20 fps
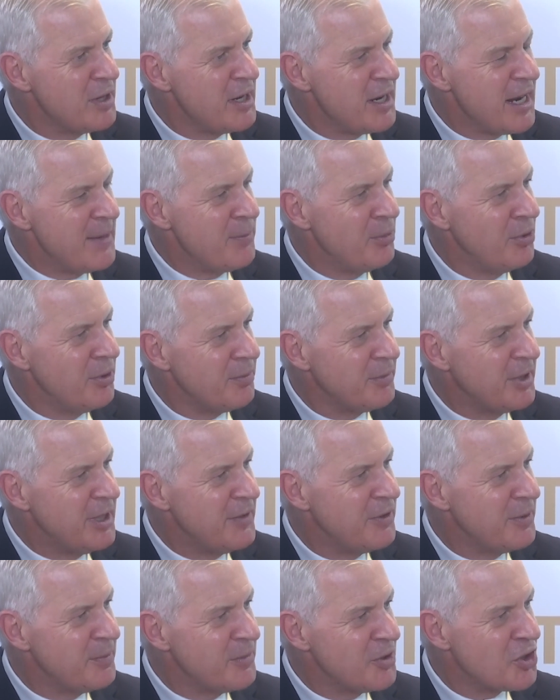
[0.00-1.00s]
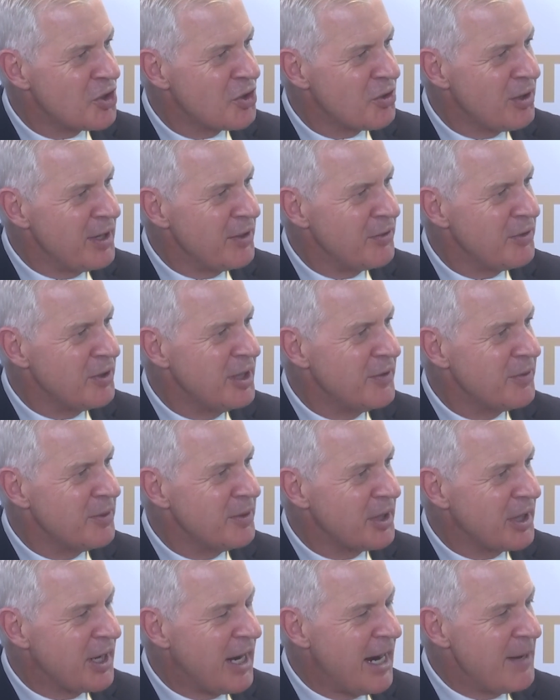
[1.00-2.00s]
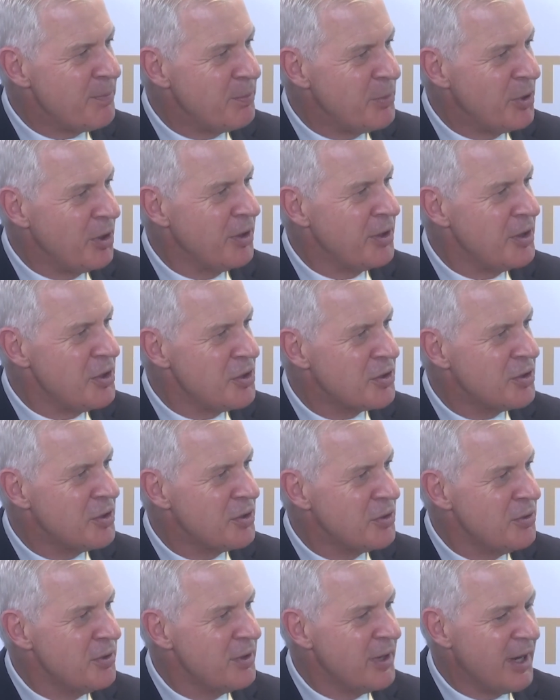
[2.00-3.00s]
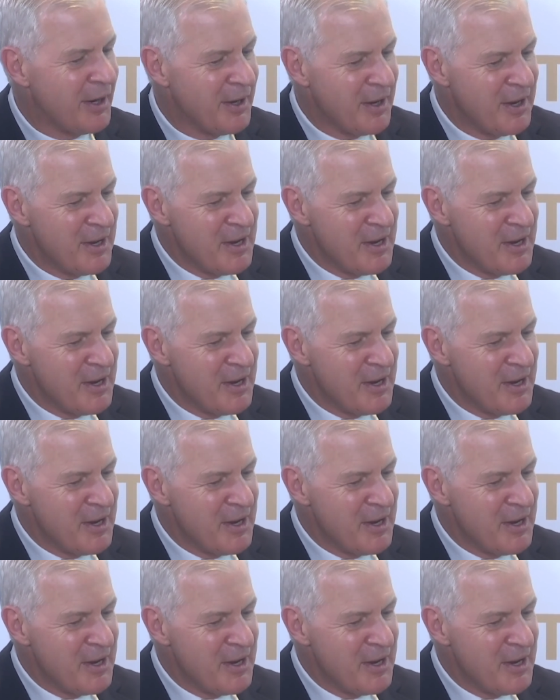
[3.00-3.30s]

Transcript: enable and give them the strength and give them the capabilities to do that.